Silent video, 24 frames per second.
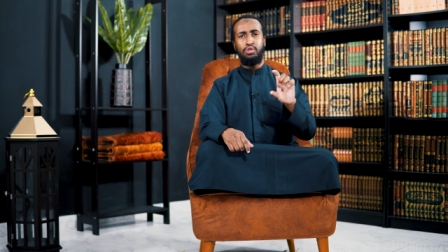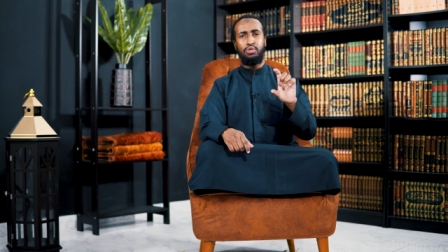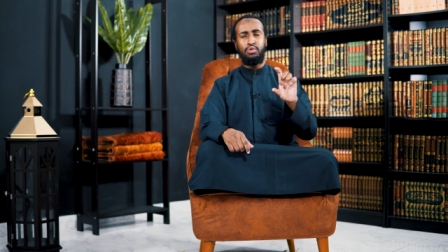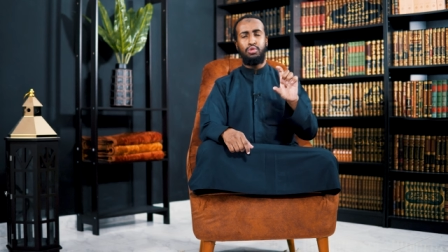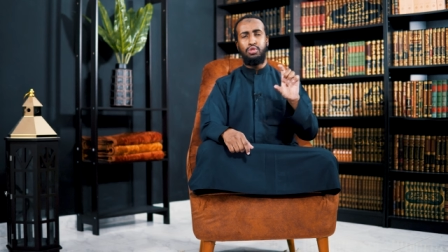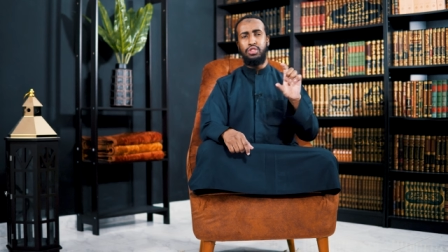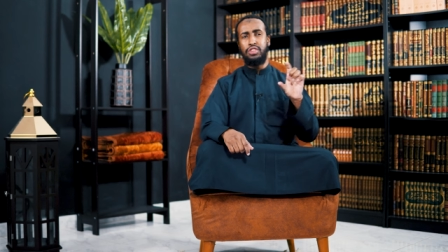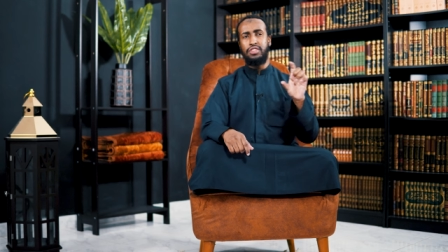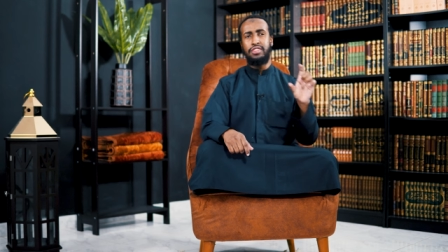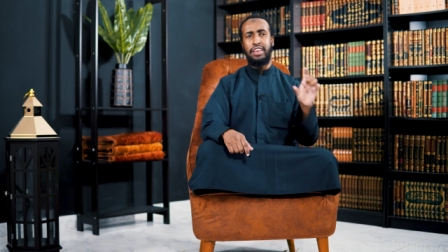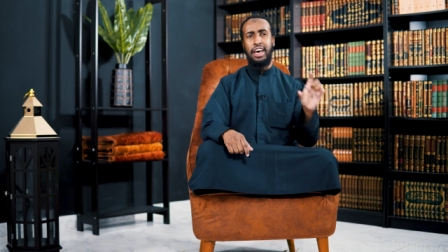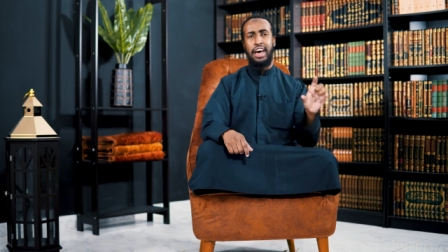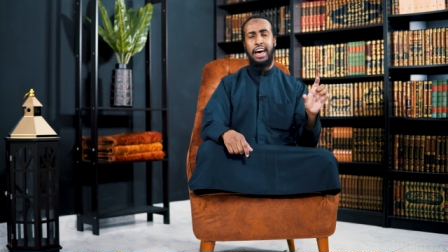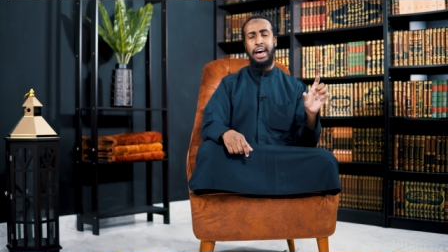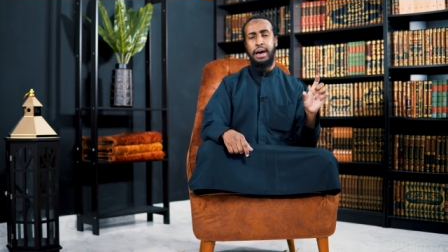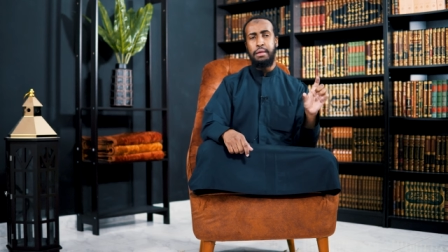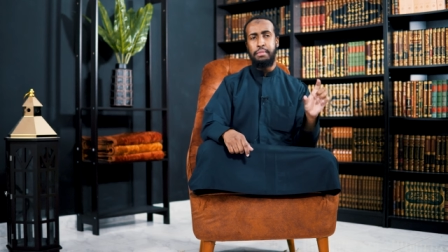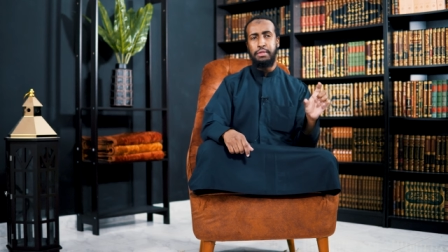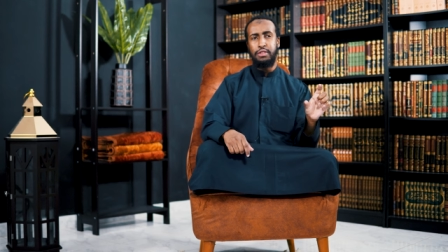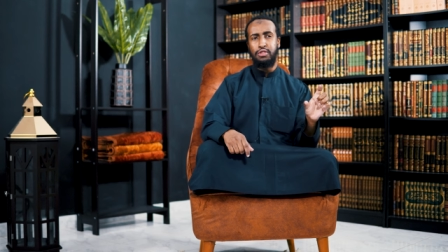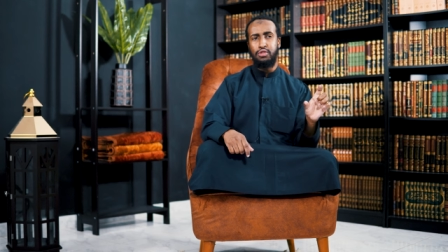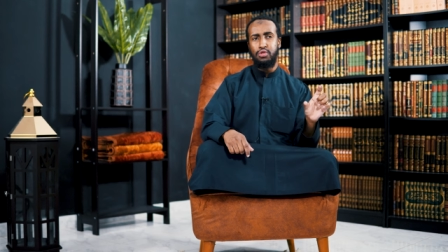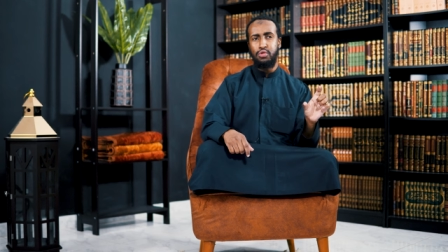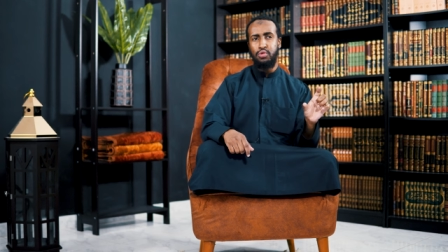to the
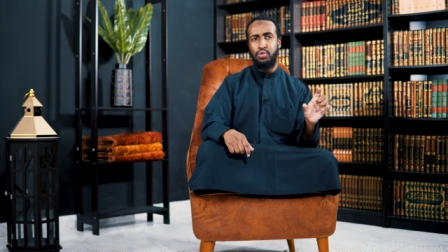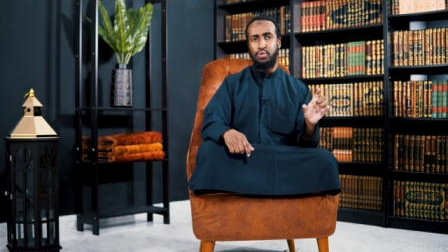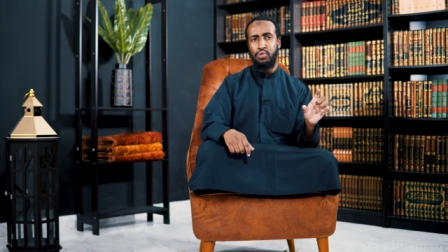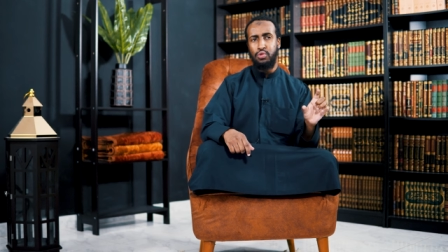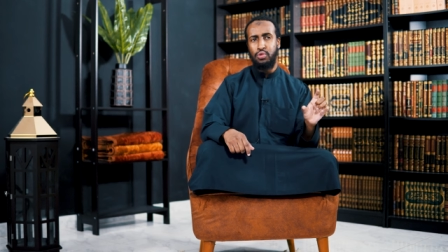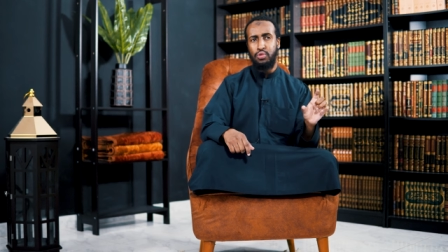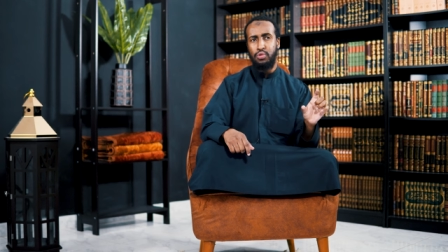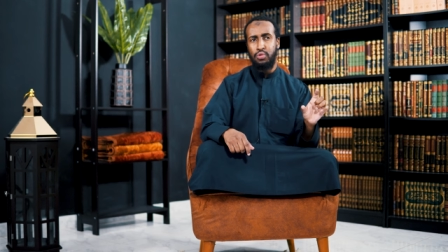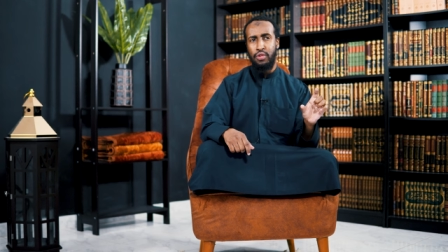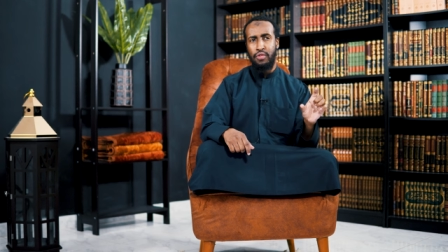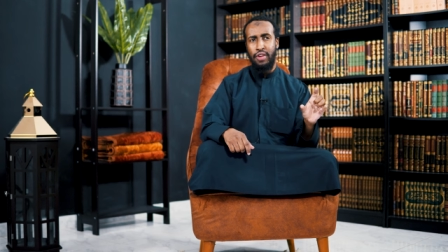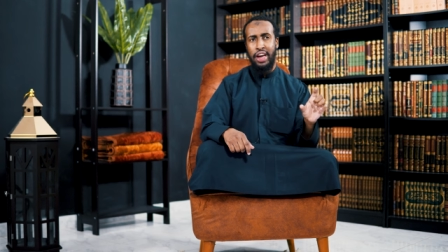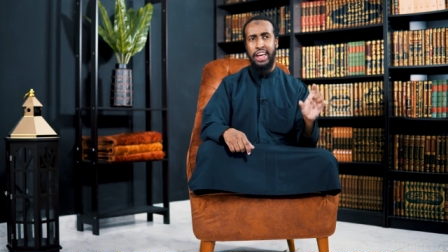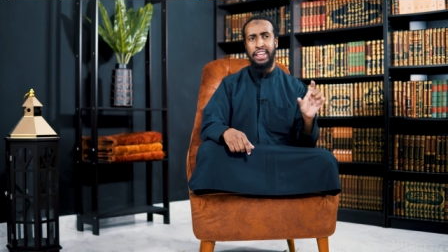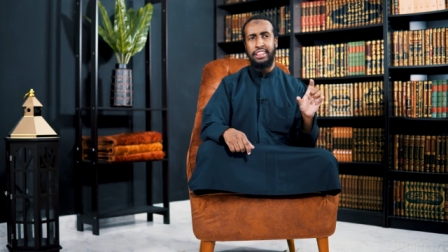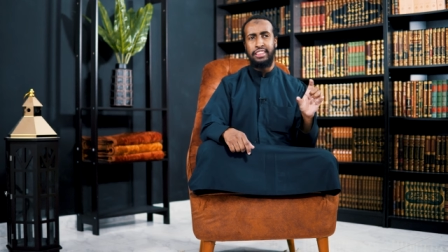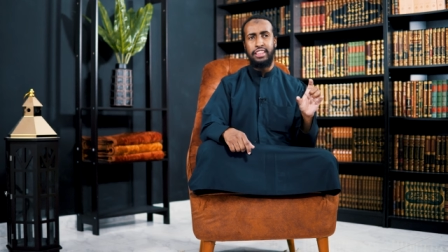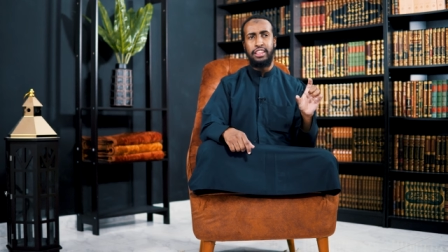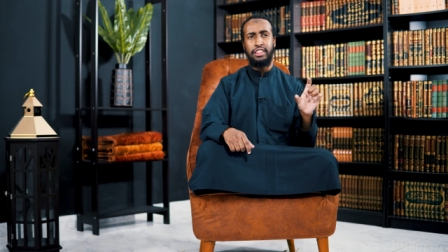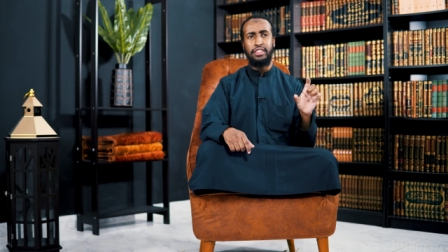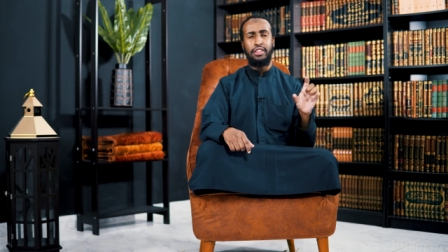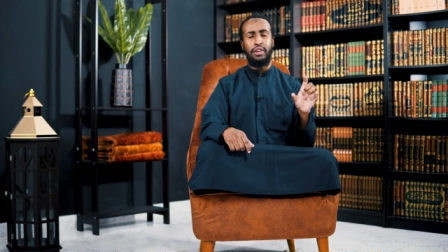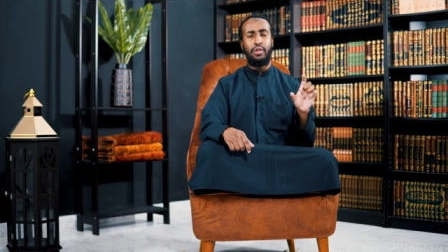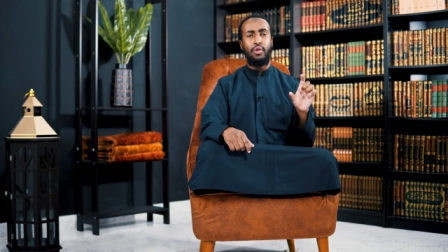Sahabas who were
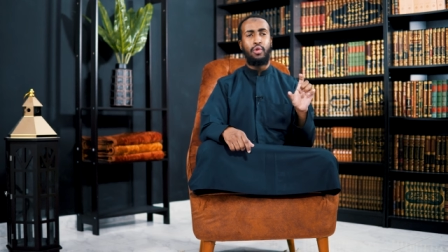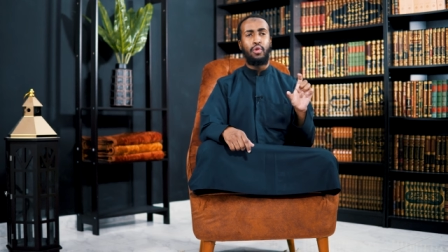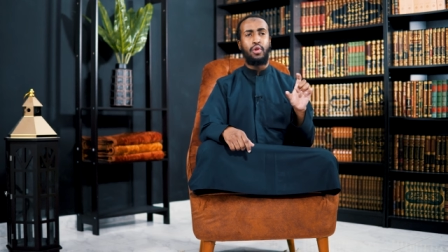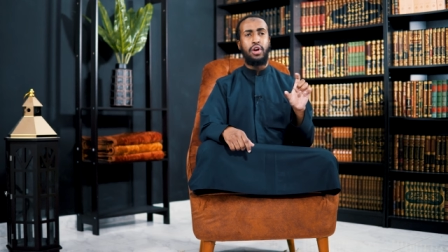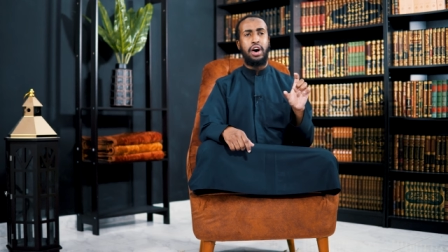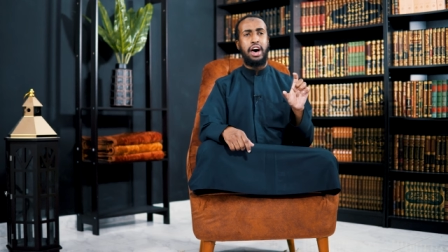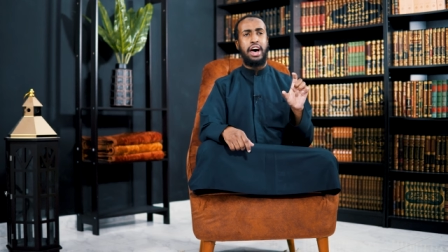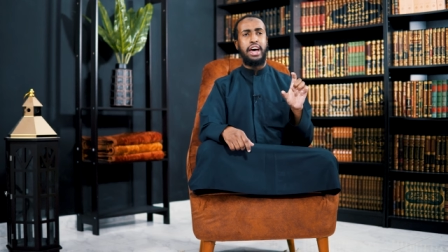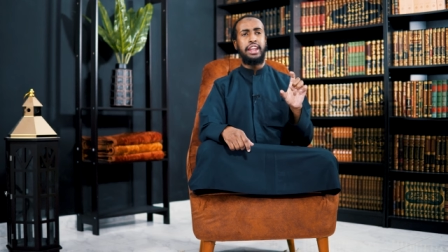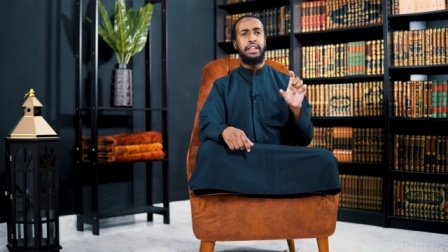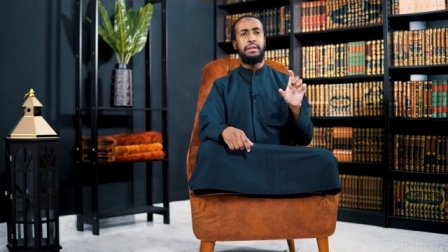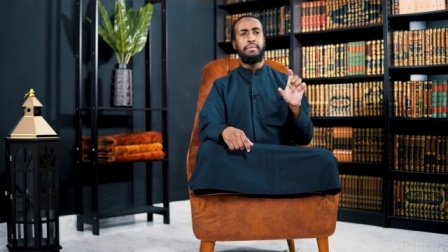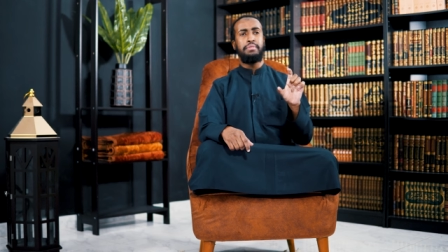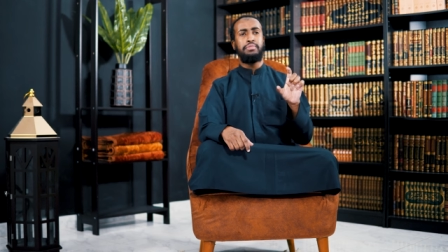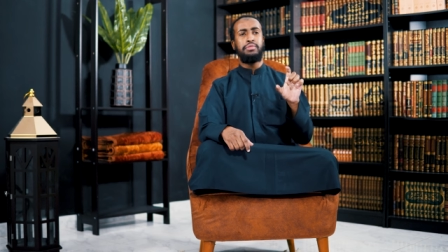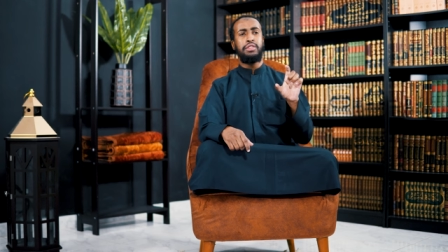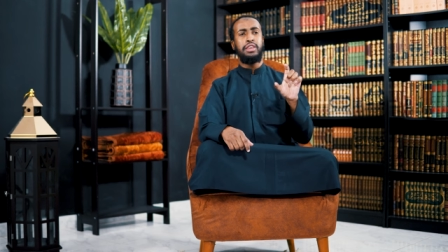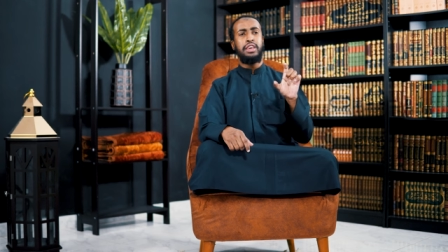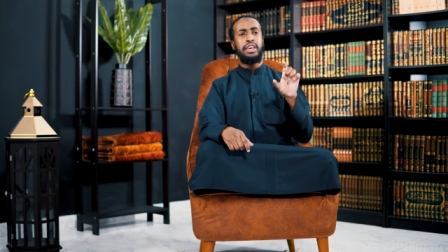writing the Quran,